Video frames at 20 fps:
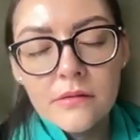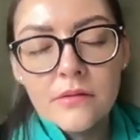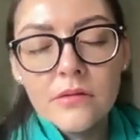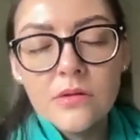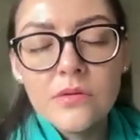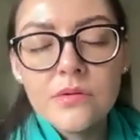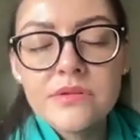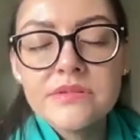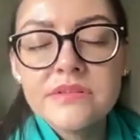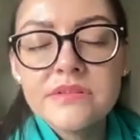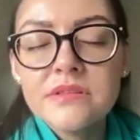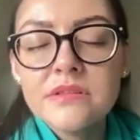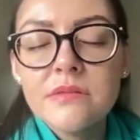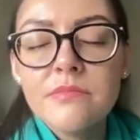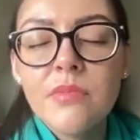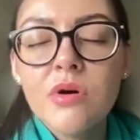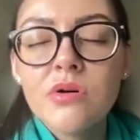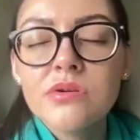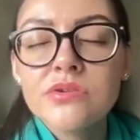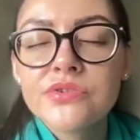Noticing the
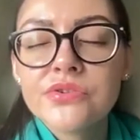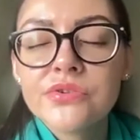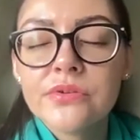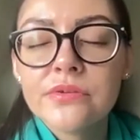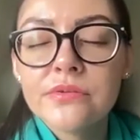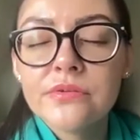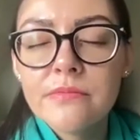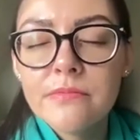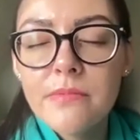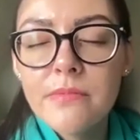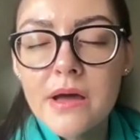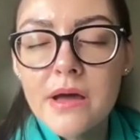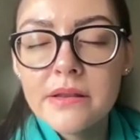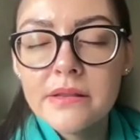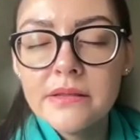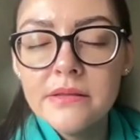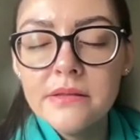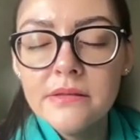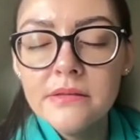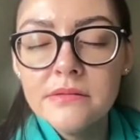posture of the
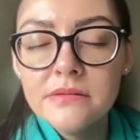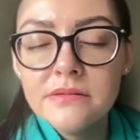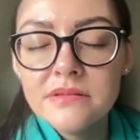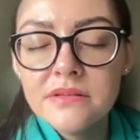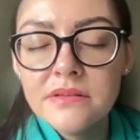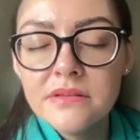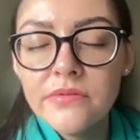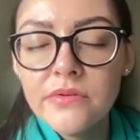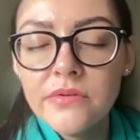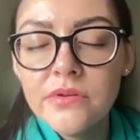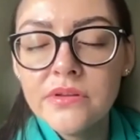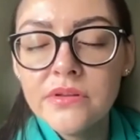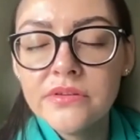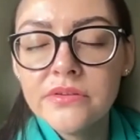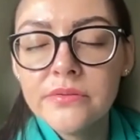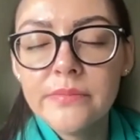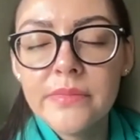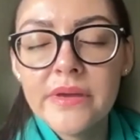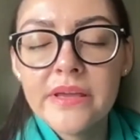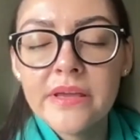body. See if you need
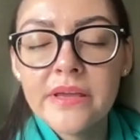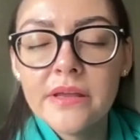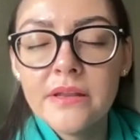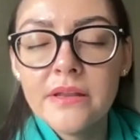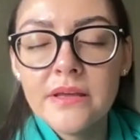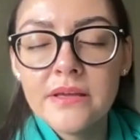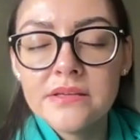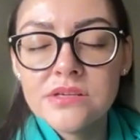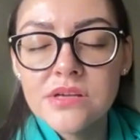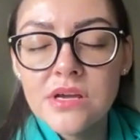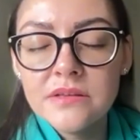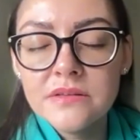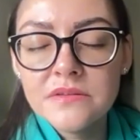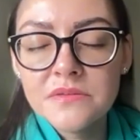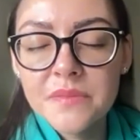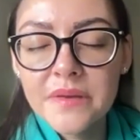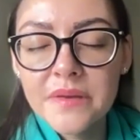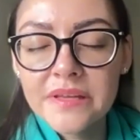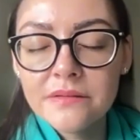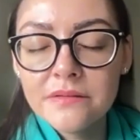to make any
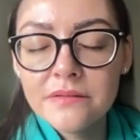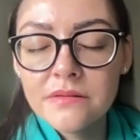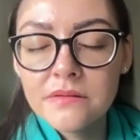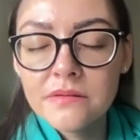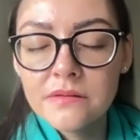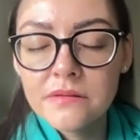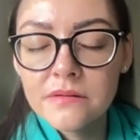adjustments.